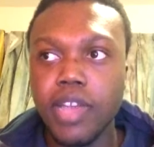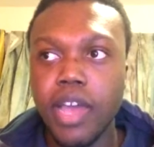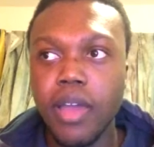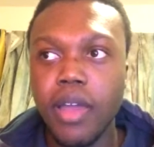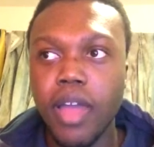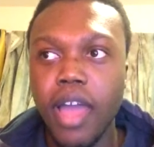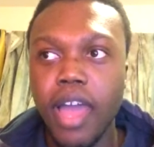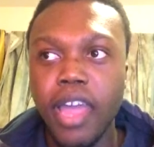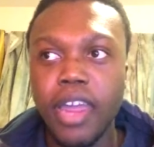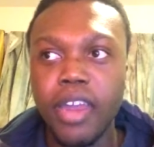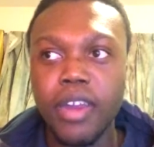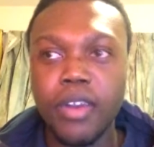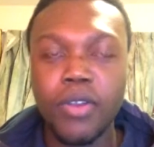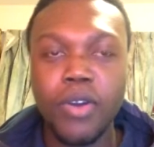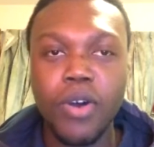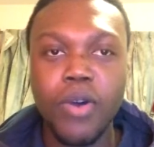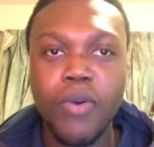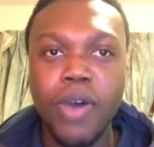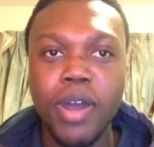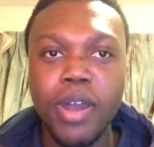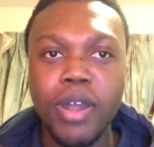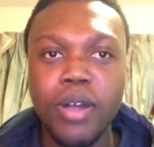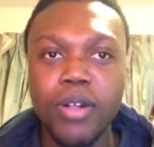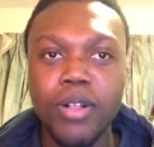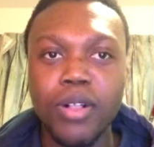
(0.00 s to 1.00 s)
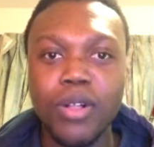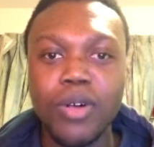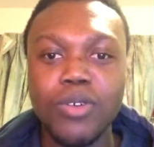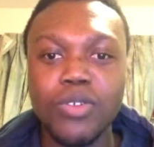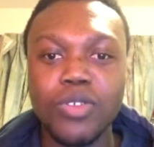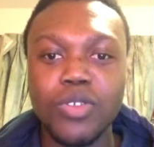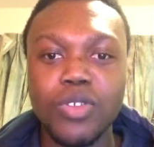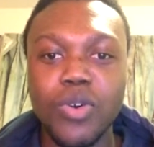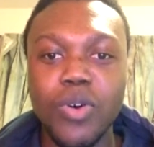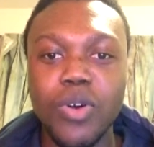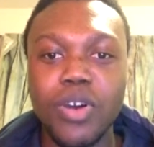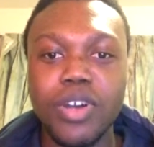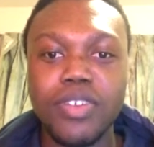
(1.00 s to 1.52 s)
I don't want to
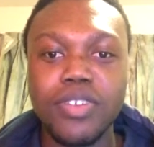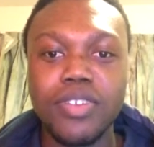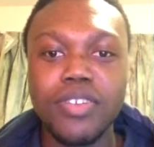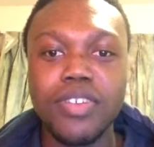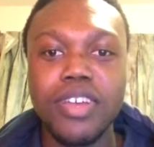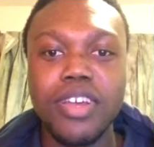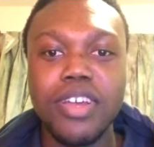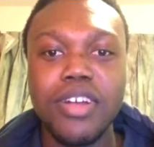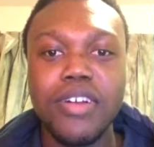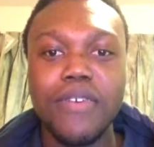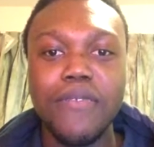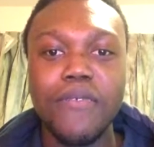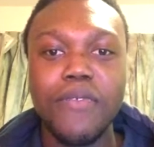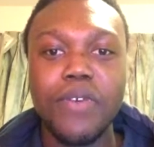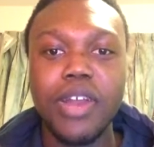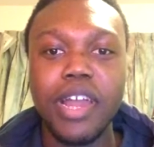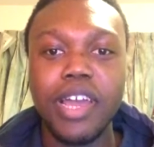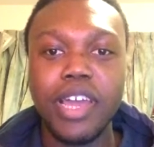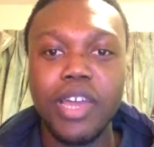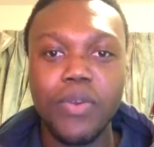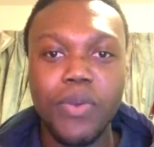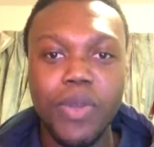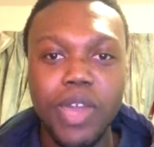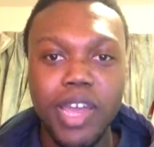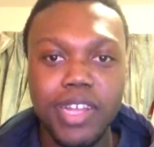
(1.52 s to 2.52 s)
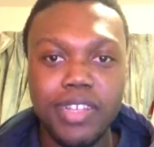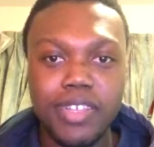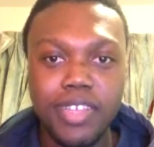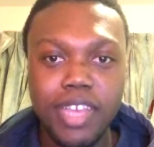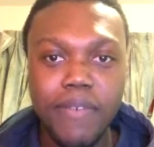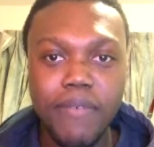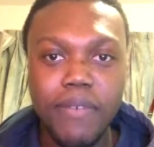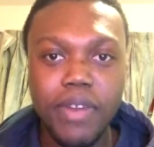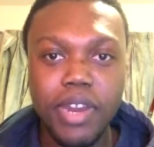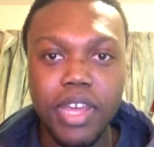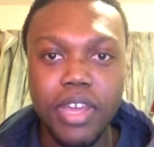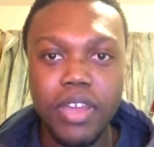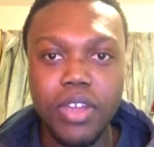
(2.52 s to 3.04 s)
close doors for like
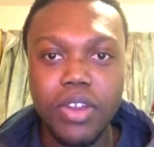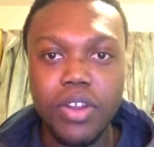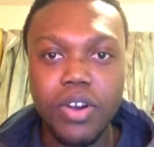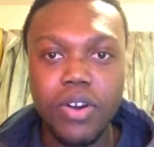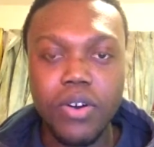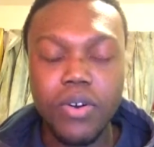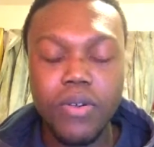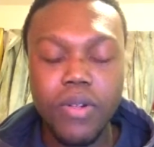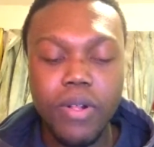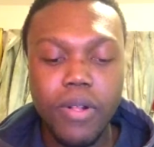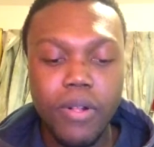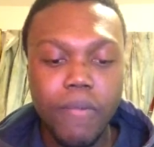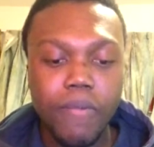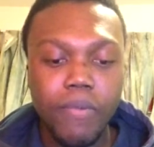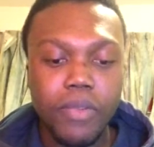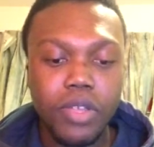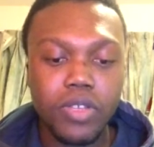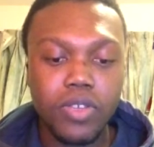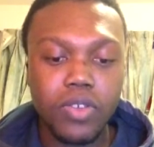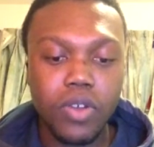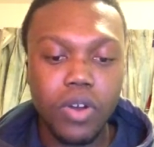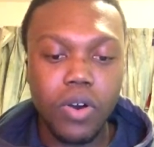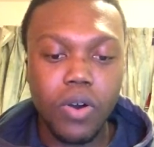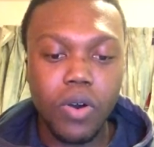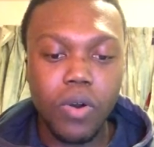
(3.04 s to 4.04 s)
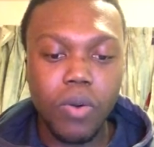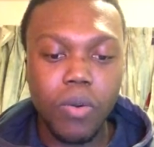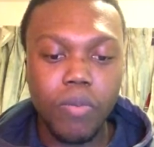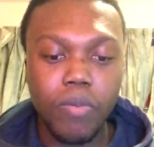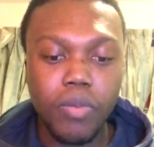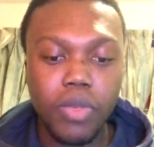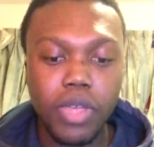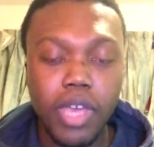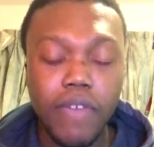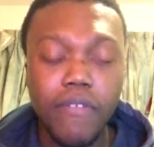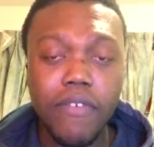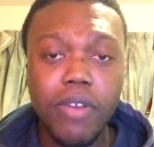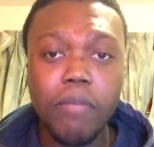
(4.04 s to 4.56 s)
creativity, So
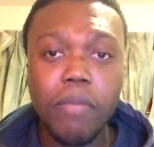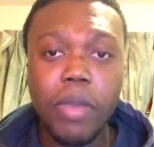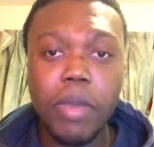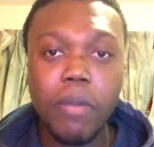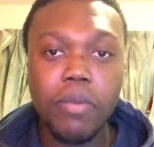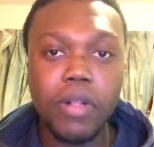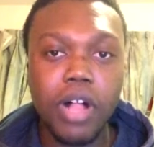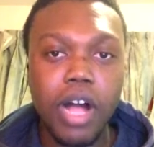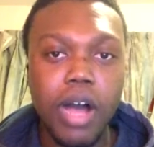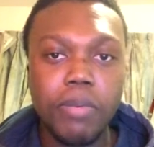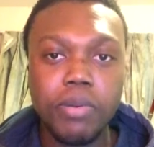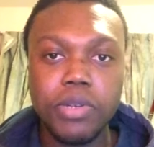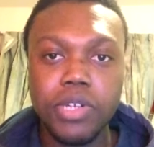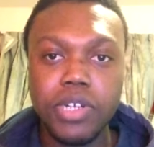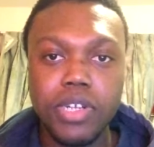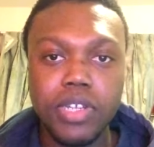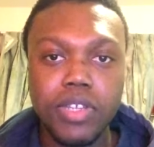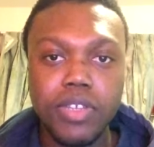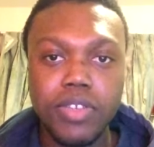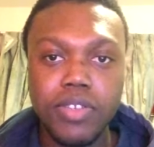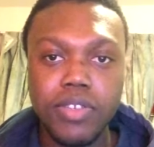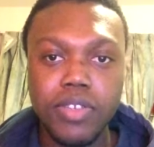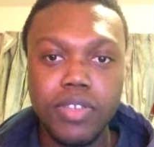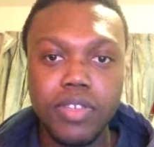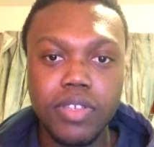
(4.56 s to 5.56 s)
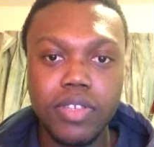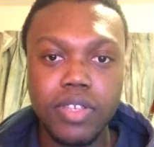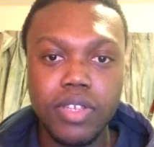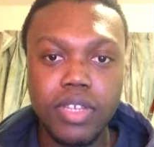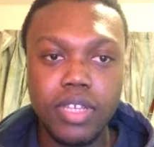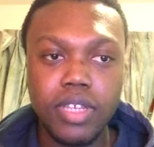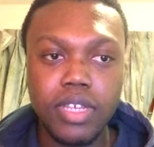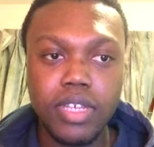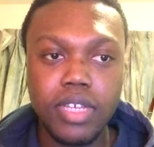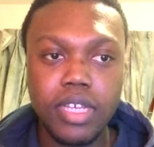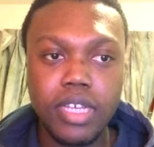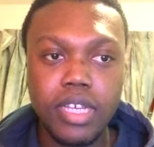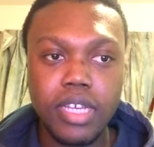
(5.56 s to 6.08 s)
giving people options
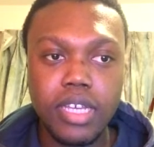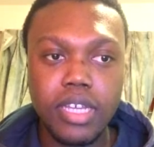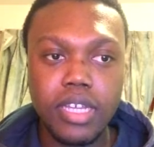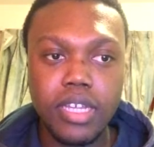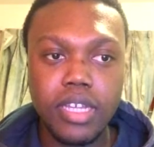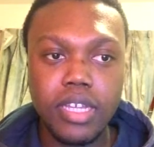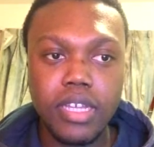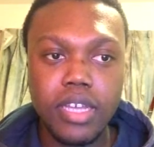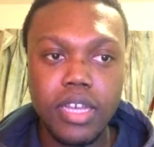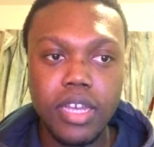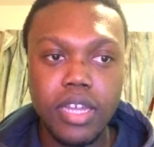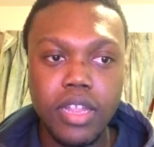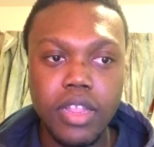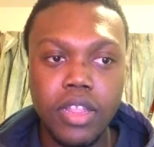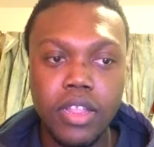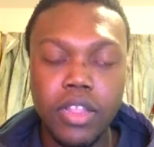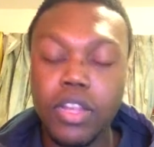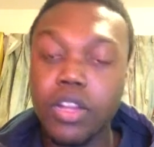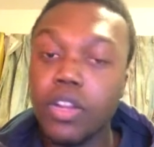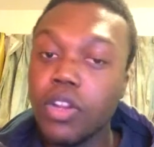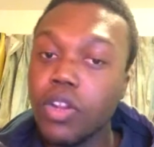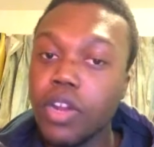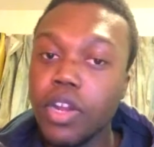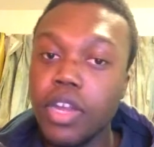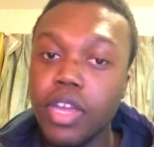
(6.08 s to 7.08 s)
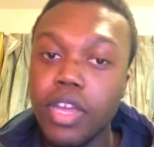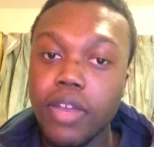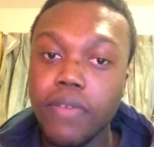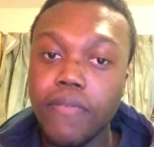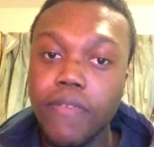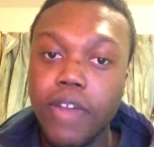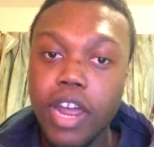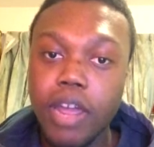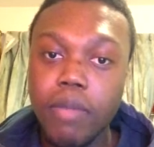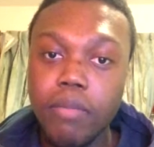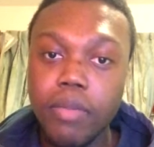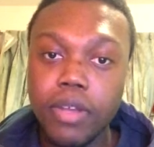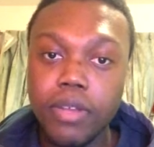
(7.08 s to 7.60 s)
in the learning
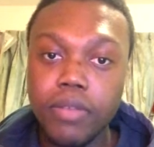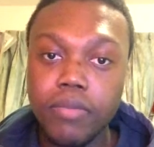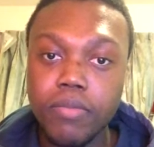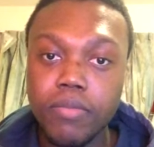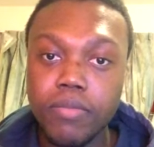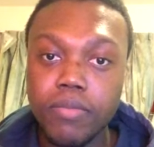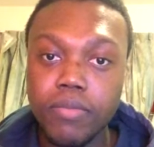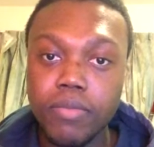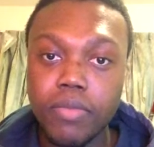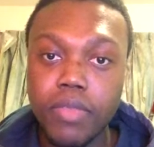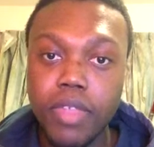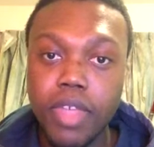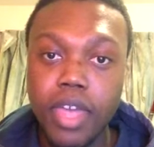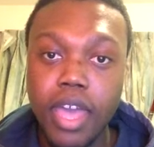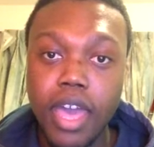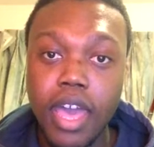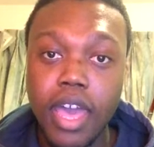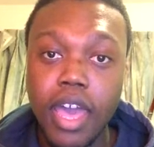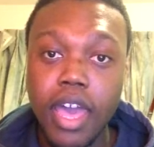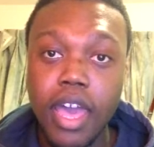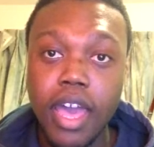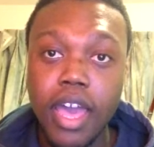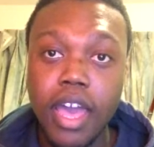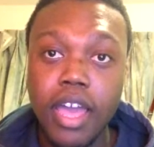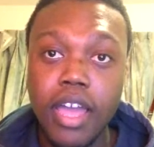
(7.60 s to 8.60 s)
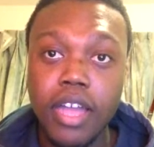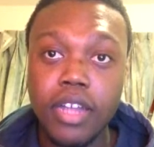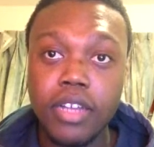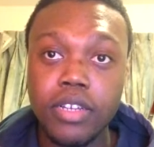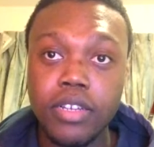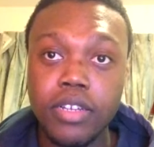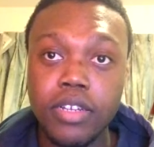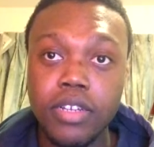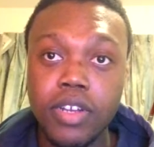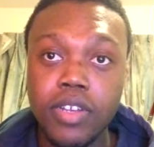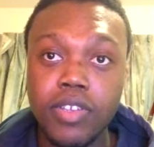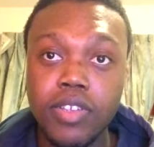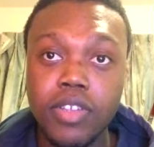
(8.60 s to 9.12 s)
environment
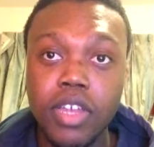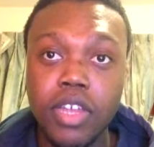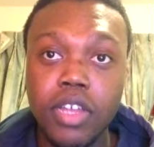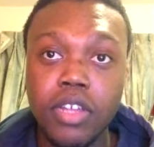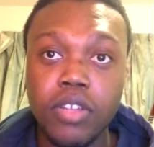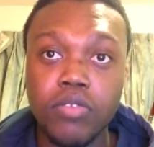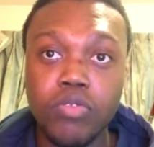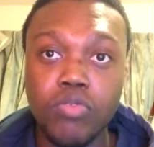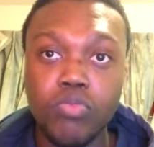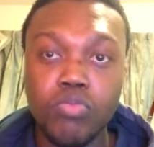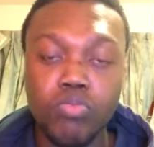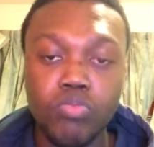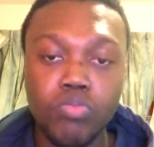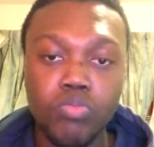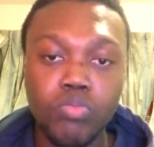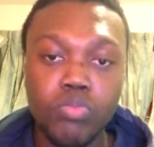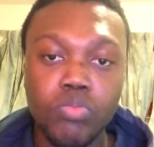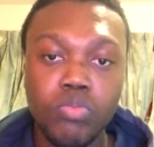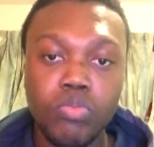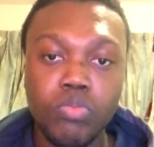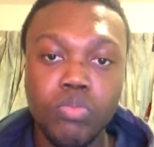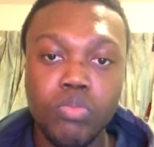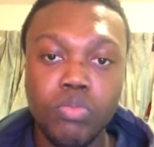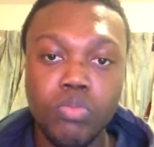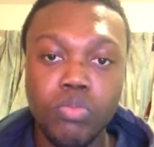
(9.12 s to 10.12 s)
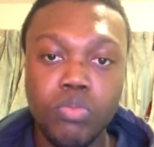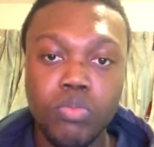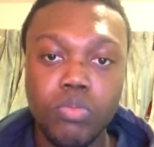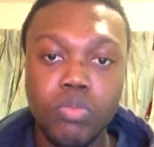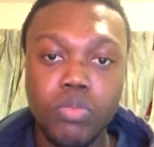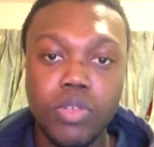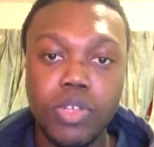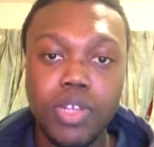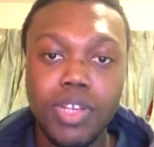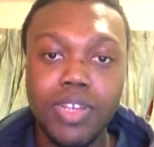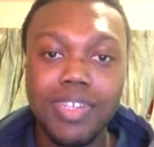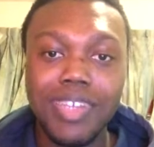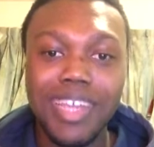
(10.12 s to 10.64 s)
and just in
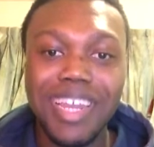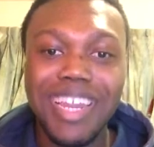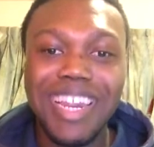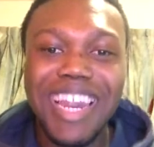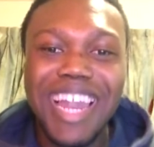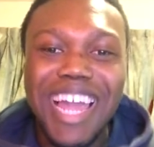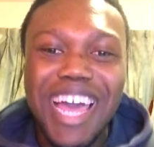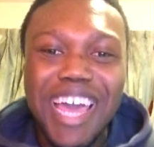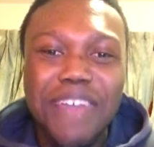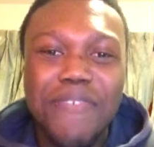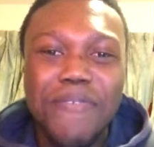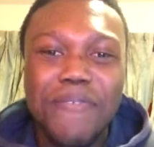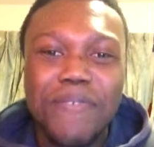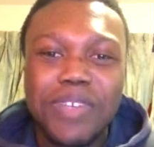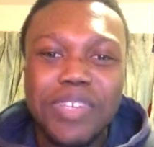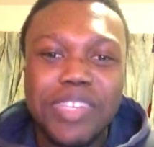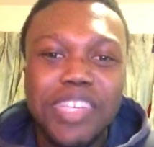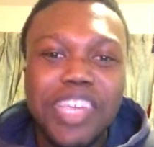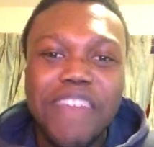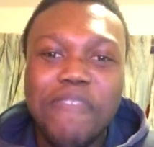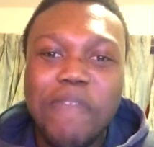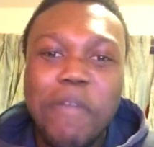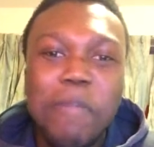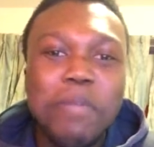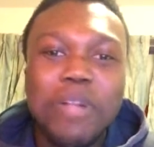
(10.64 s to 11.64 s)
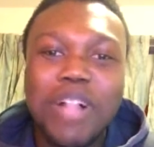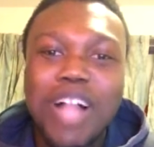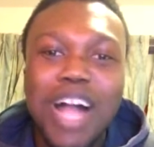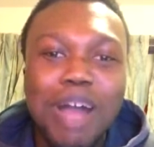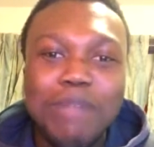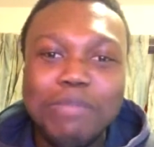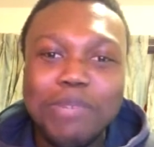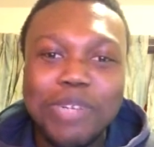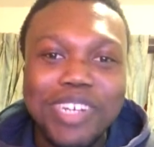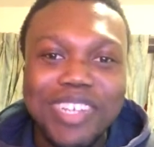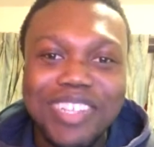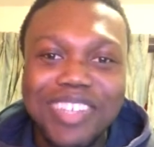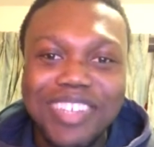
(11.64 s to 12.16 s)
life, just give people
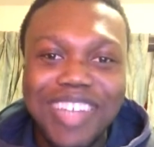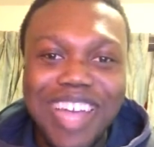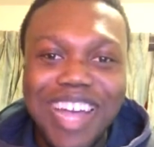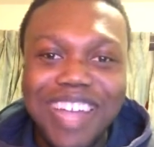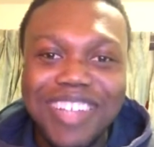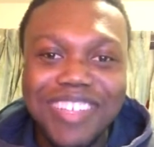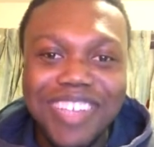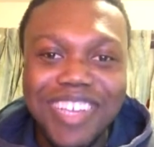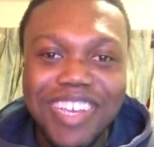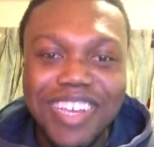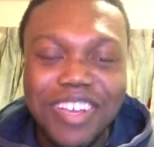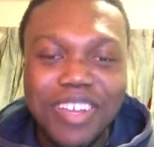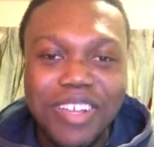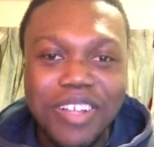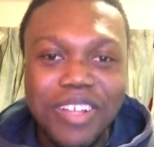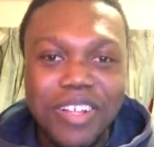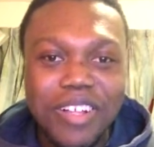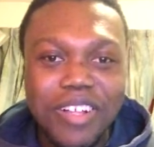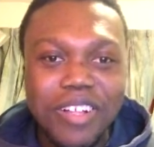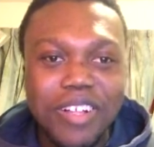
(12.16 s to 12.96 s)
options. That's it.